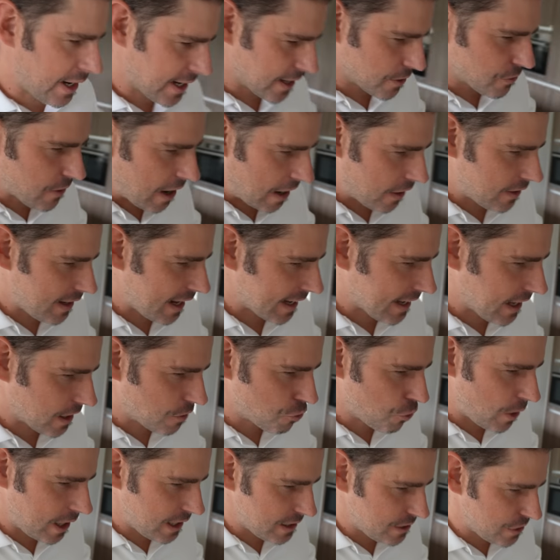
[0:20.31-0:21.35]
around like a
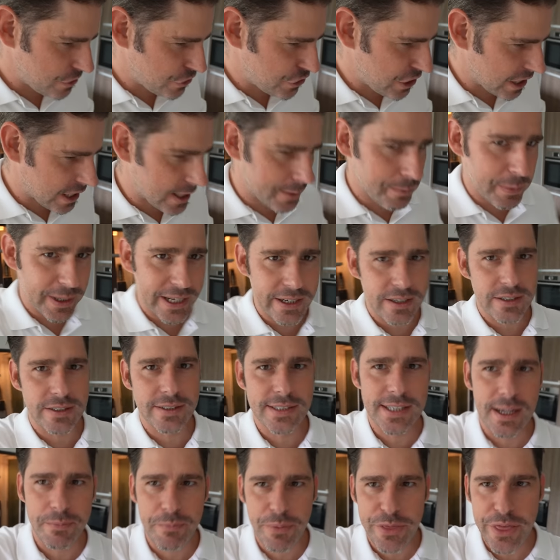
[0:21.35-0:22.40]
crazy chicken because
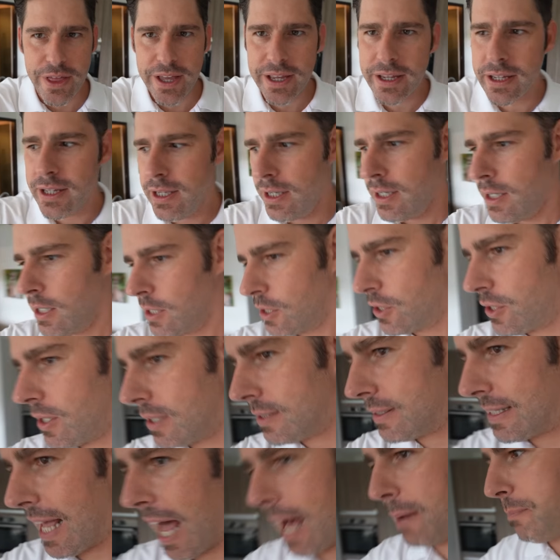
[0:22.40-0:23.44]
something
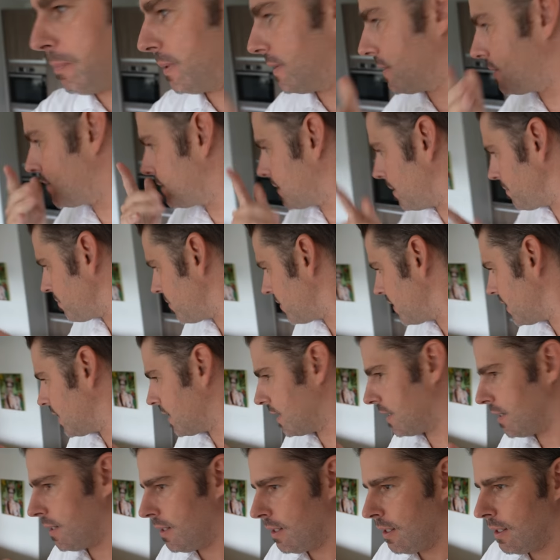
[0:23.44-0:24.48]
just happened.
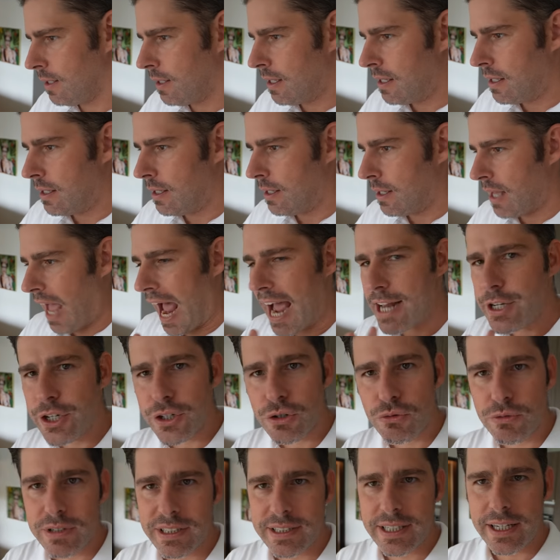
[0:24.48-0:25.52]
I just
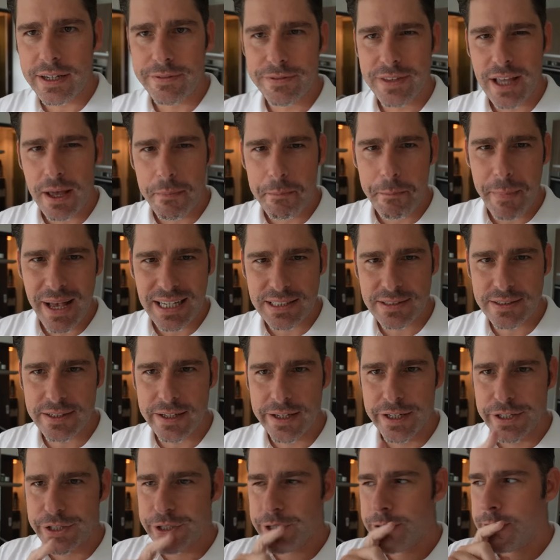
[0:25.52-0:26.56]
received a
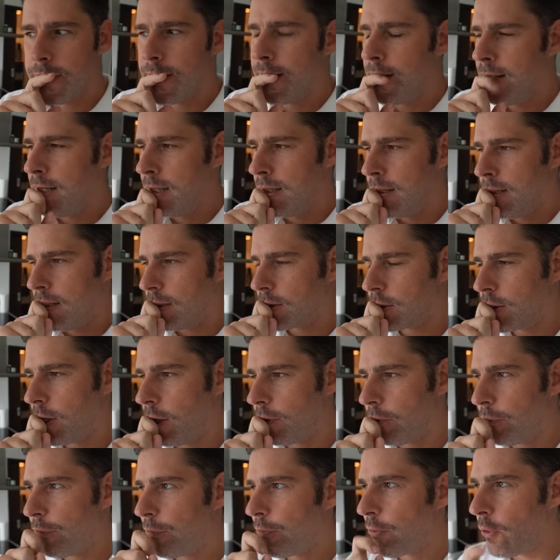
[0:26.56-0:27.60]
message
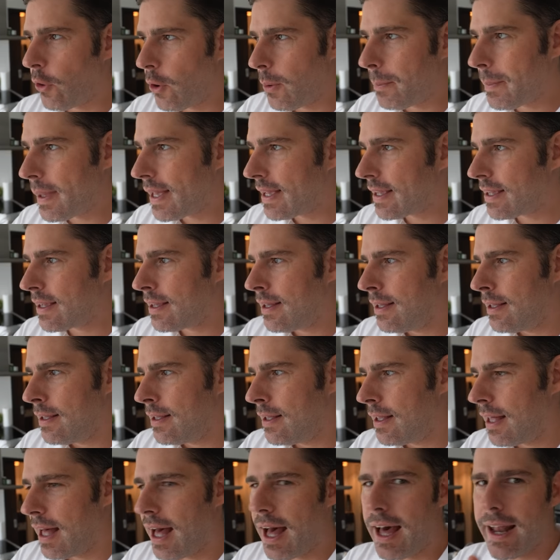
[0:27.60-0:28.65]
confirming
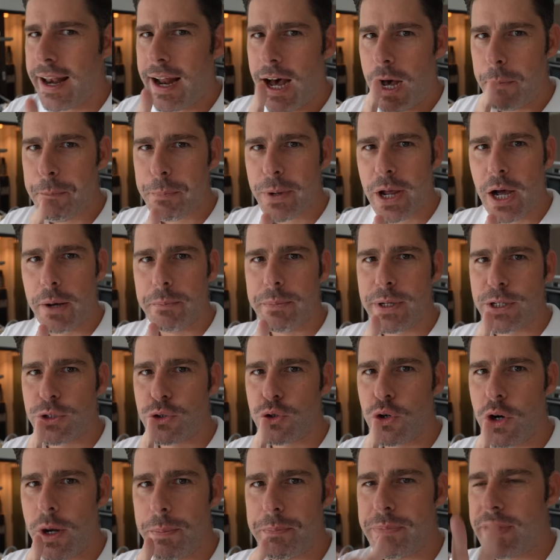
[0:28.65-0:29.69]
an upcoming
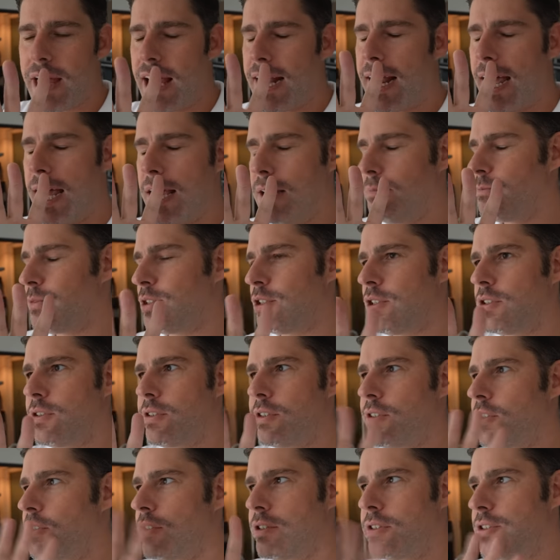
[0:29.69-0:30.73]
trip that I am
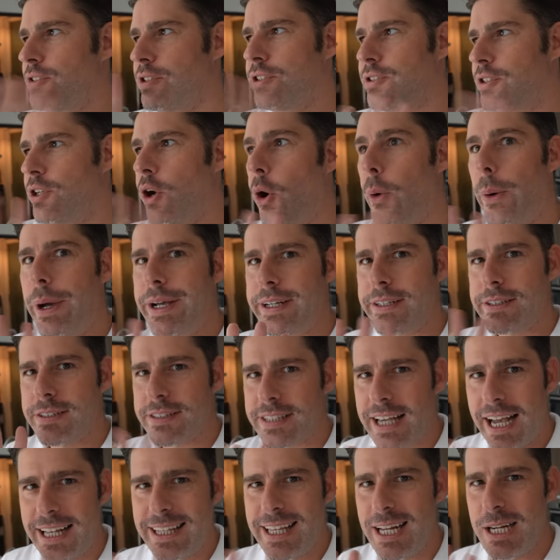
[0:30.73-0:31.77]
so
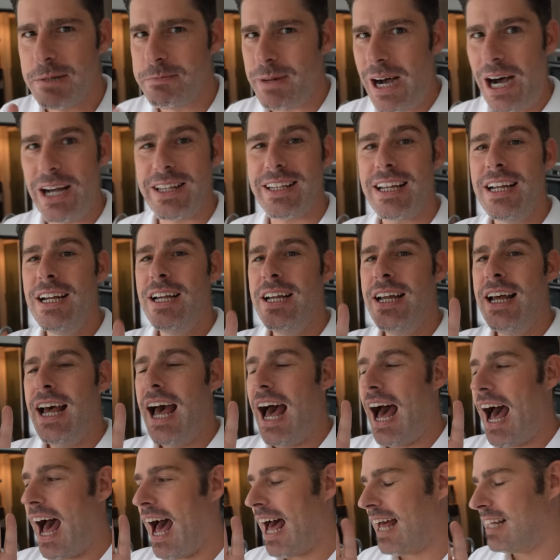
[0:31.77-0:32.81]
excited about.
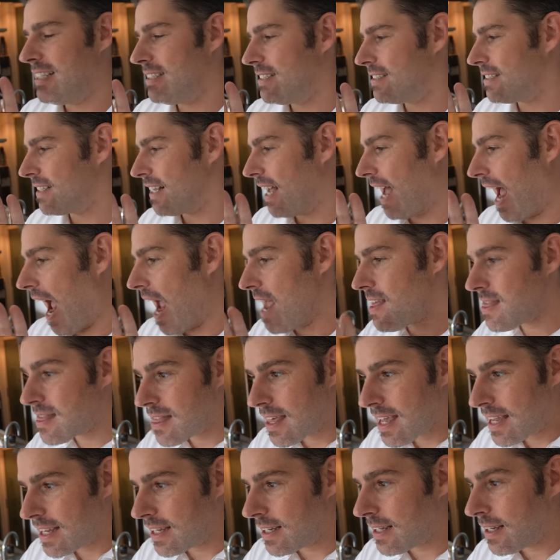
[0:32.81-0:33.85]
And I
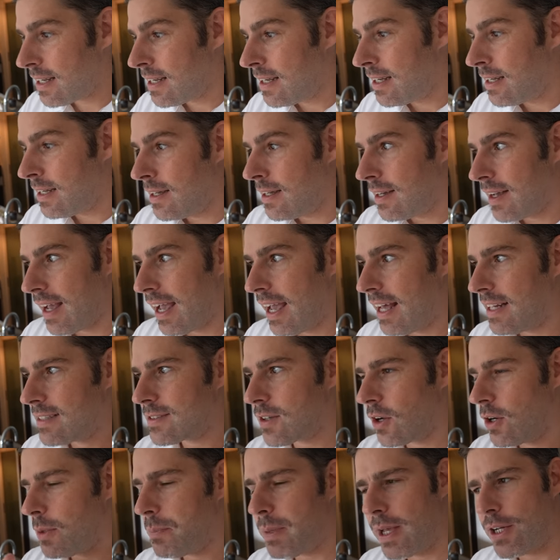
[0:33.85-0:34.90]
think it is
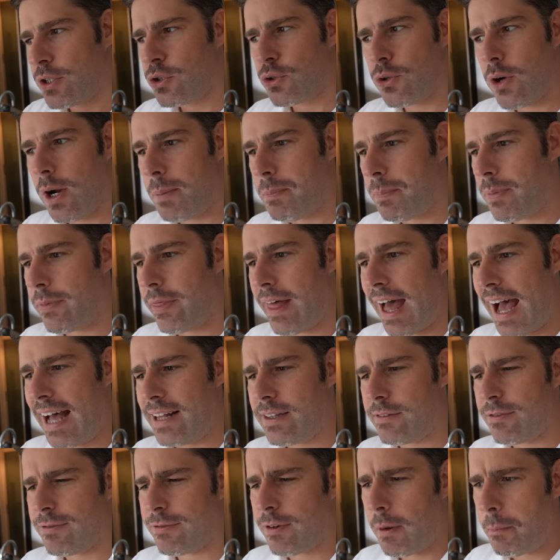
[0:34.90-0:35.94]
going to be a trip
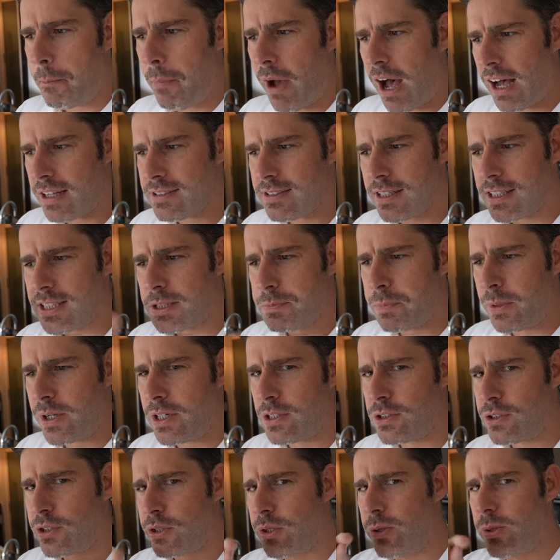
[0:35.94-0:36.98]
that from past
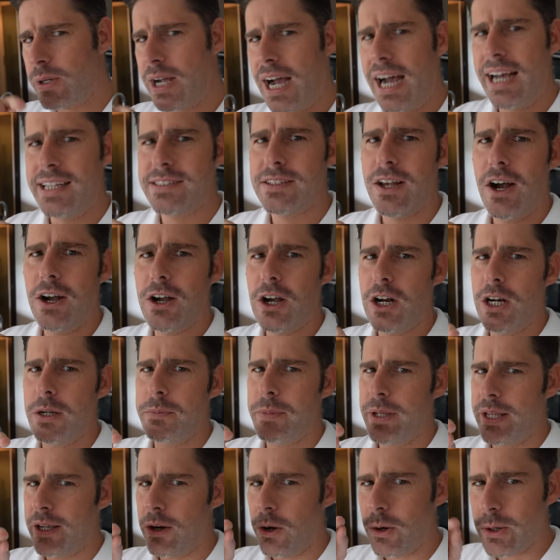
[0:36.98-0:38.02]
experience, you guys are going to
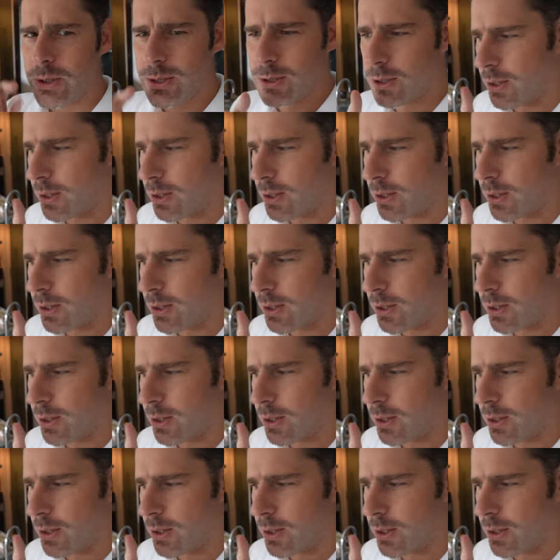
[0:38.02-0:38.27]
be also